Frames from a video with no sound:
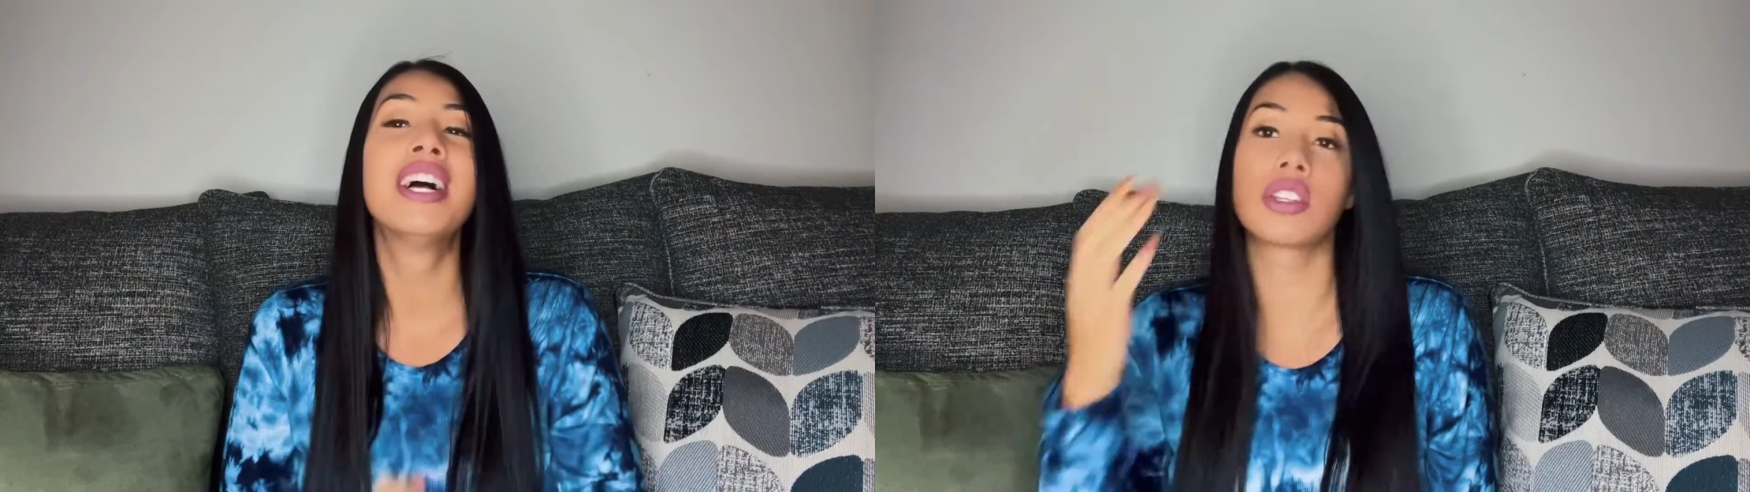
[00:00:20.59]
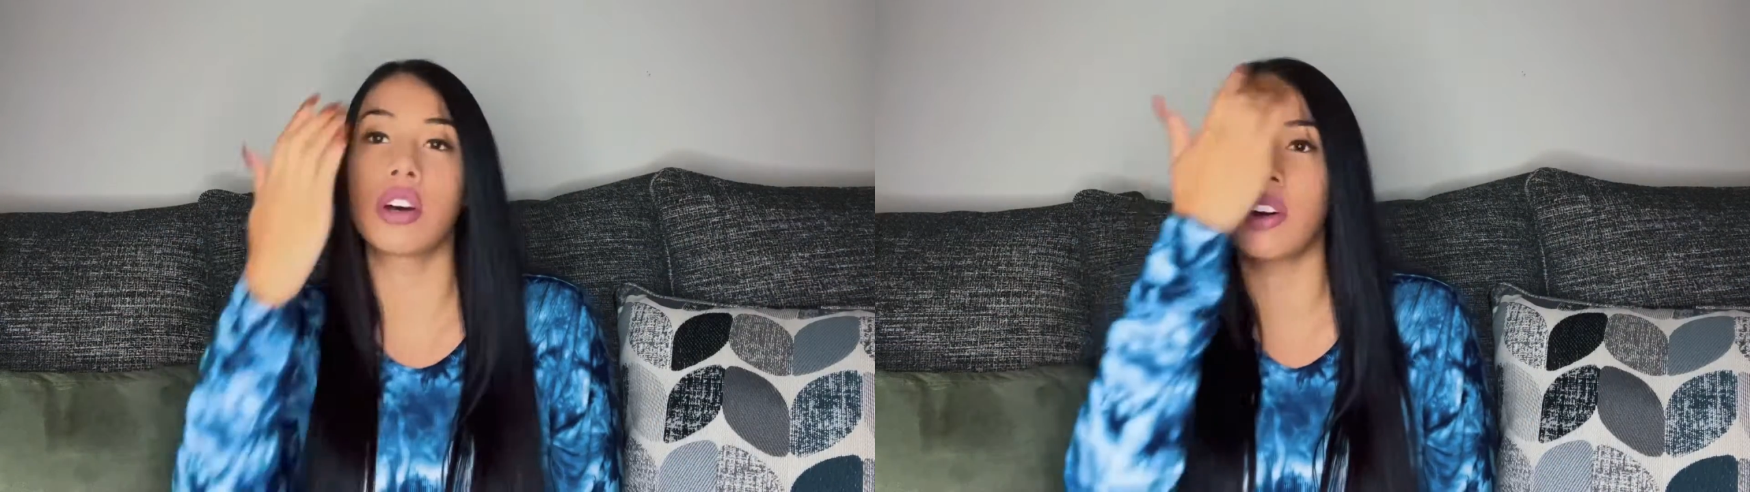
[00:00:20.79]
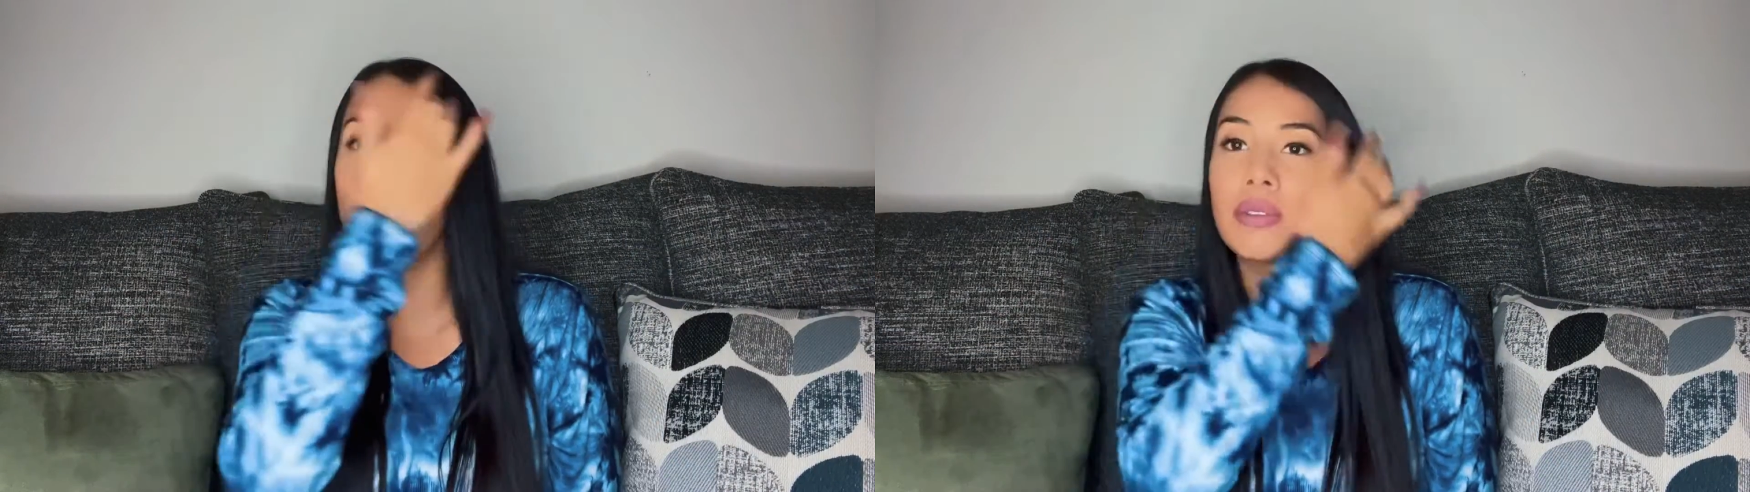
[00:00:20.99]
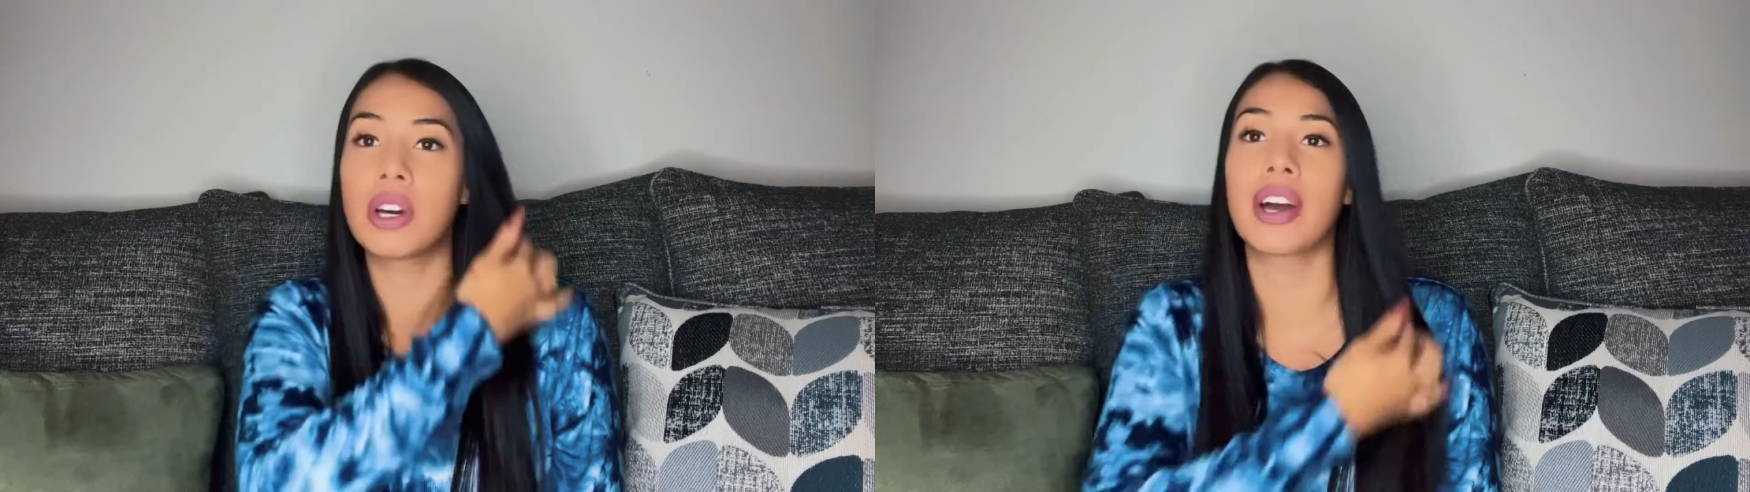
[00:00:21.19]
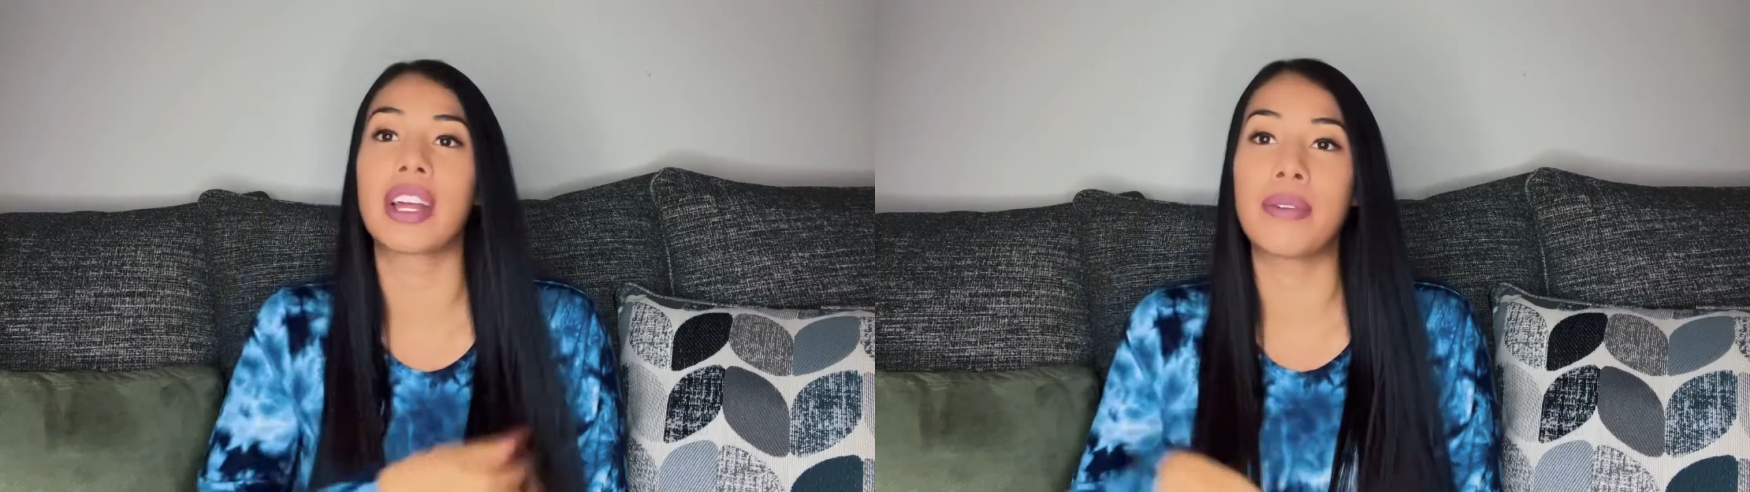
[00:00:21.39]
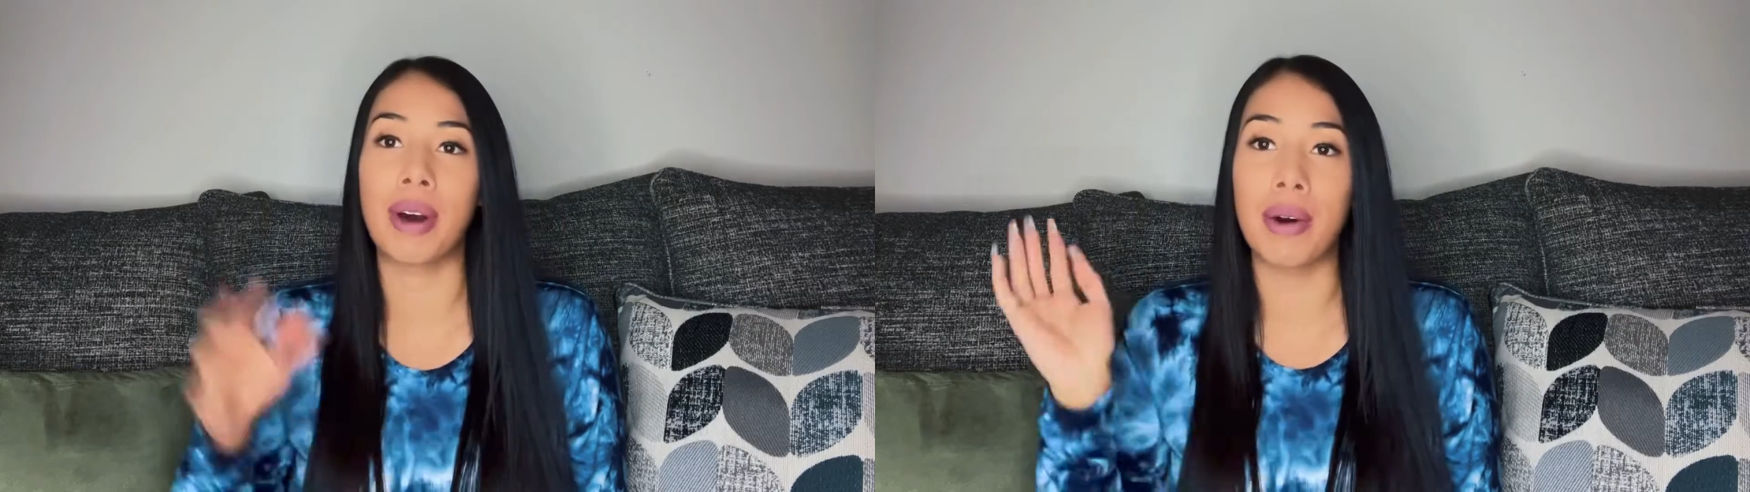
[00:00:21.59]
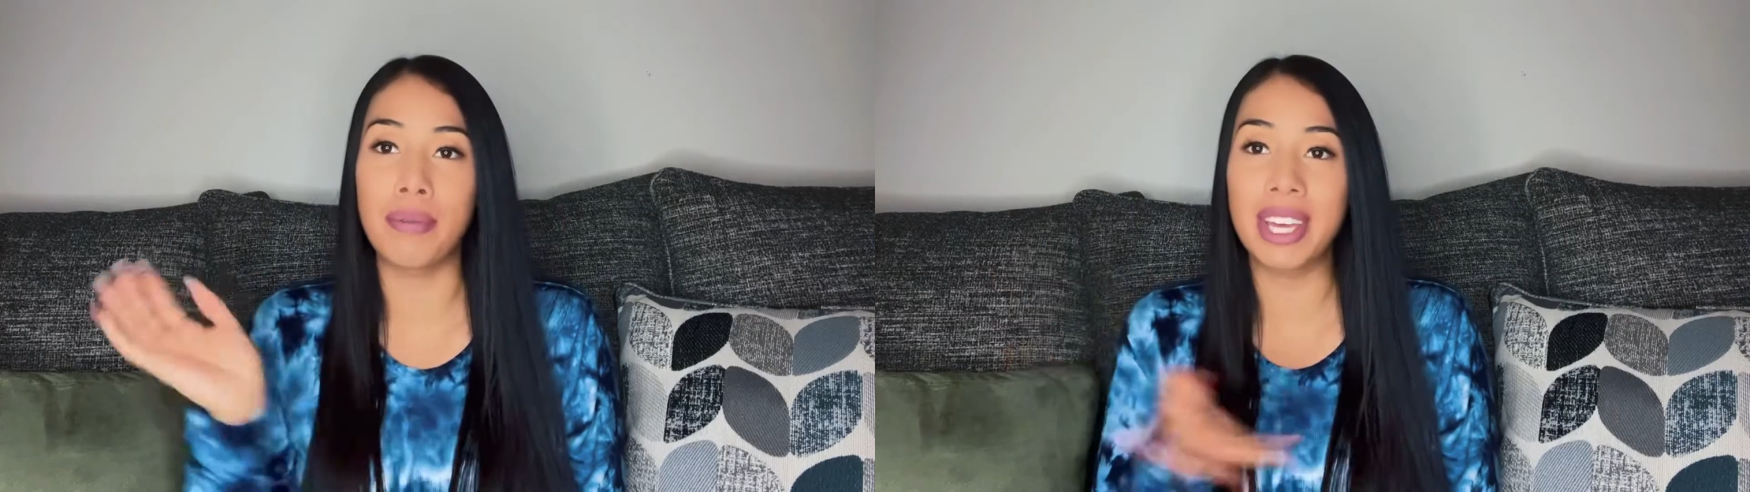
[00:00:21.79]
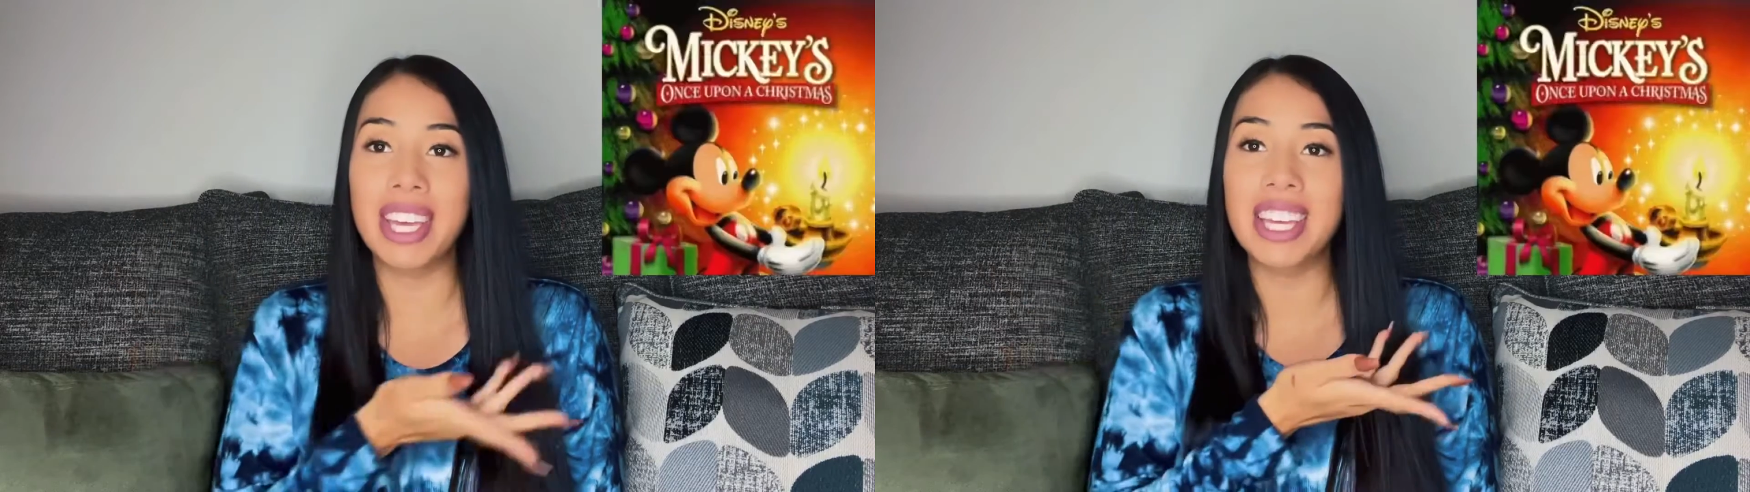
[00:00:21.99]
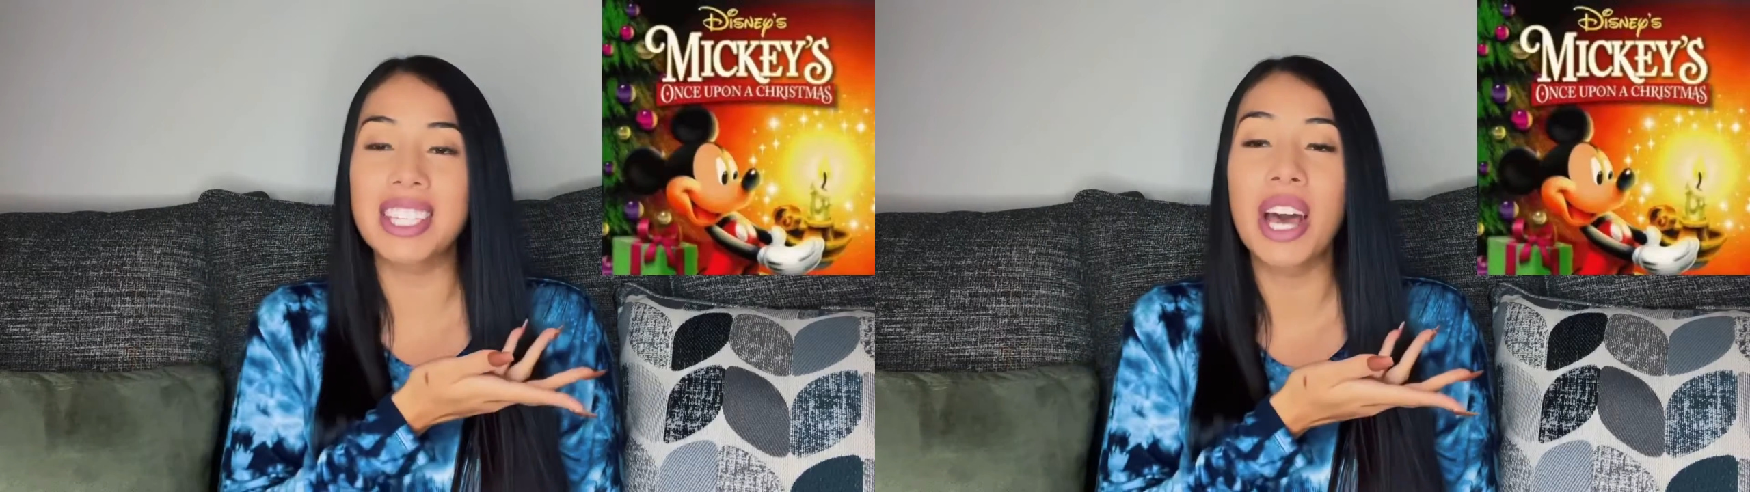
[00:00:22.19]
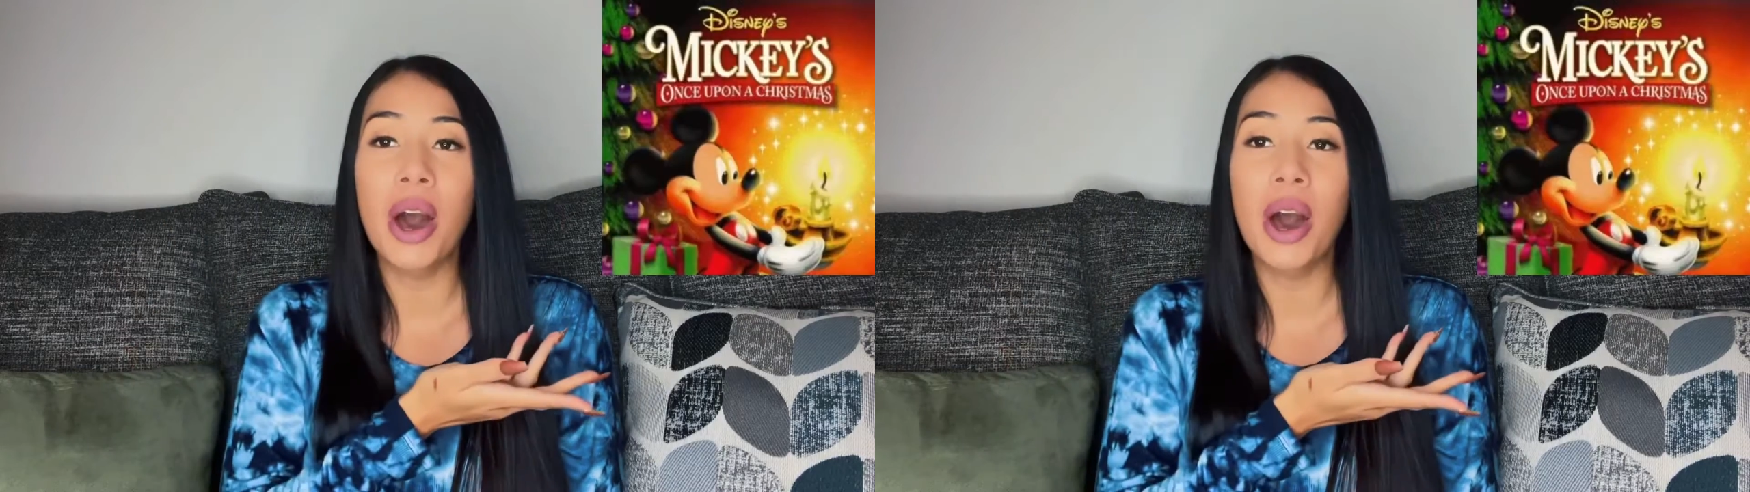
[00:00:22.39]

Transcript: So I'm talking about Mickey's